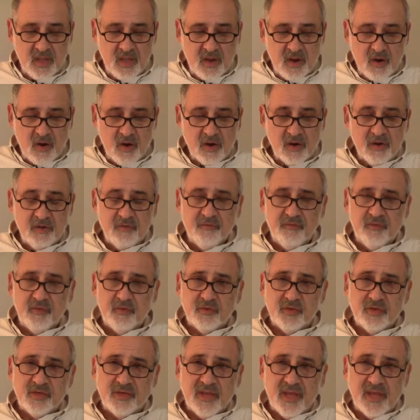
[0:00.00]
Our
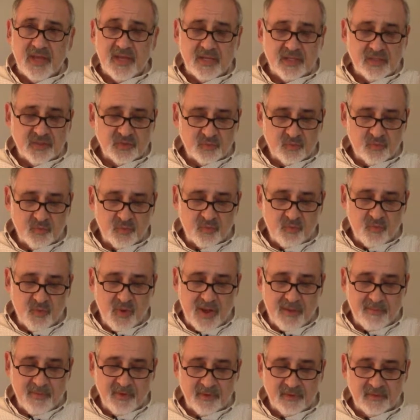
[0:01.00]
interview today is with
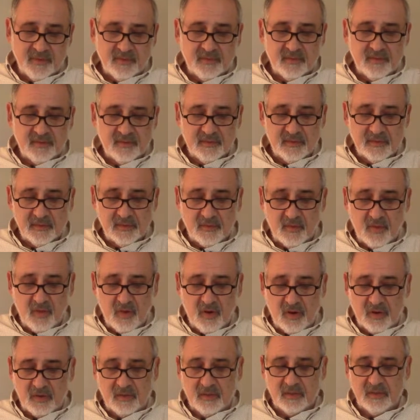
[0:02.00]
Robert
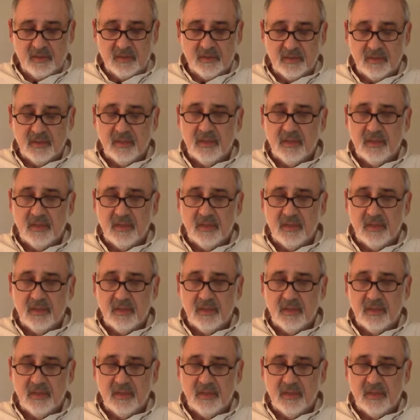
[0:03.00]
Clark.